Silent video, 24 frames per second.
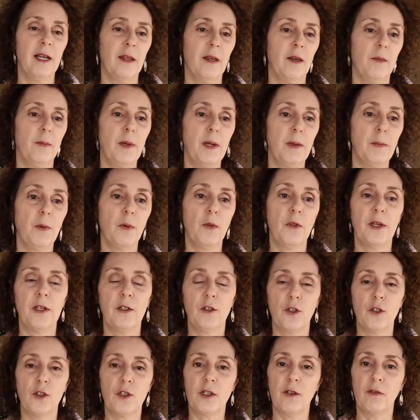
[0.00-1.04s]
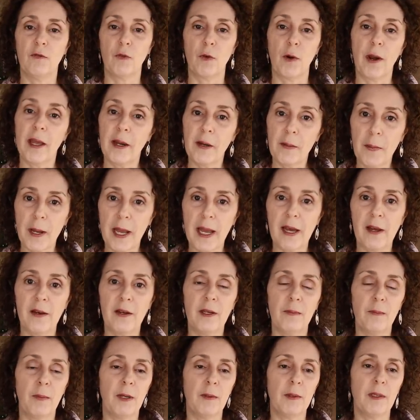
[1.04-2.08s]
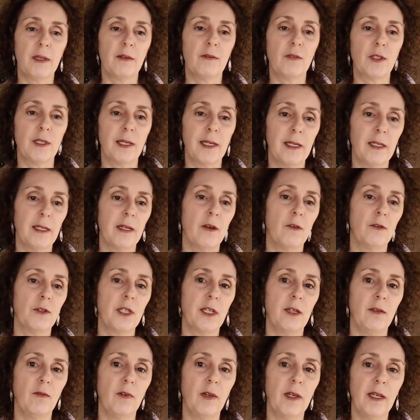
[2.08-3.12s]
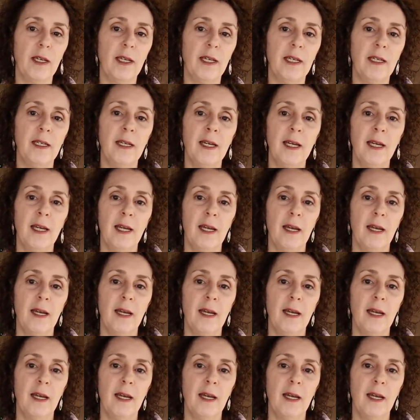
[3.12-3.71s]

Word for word: uh, people that just have read about it, maybe they've seen it on T V,